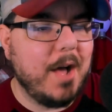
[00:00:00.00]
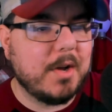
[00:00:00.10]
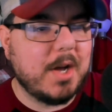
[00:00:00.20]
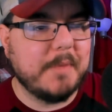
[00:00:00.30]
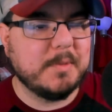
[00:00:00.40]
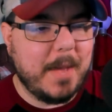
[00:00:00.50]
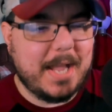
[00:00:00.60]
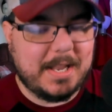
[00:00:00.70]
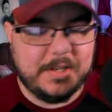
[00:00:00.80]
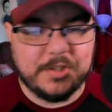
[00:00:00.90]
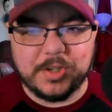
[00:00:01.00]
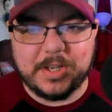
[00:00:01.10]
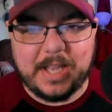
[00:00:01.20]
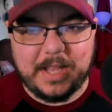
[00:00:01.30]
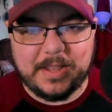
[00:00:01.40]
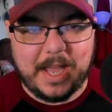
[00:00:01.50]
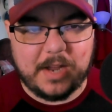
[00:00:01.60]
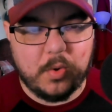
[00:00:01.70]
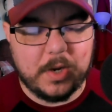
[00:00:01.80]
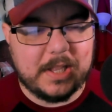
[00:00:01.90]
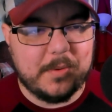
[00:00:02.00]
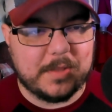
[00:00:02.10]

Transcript: comes back and injured again that quickly